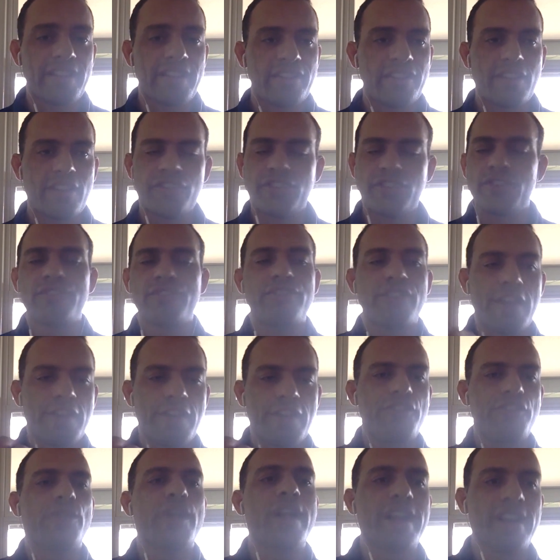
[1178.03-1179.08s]
these issues, then
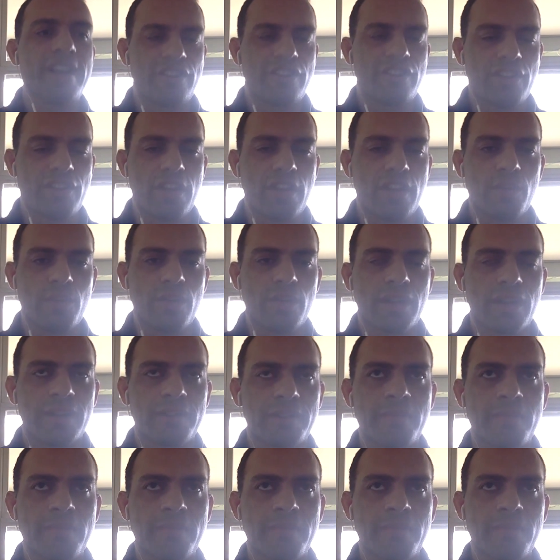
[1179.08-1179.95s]
training is going to work.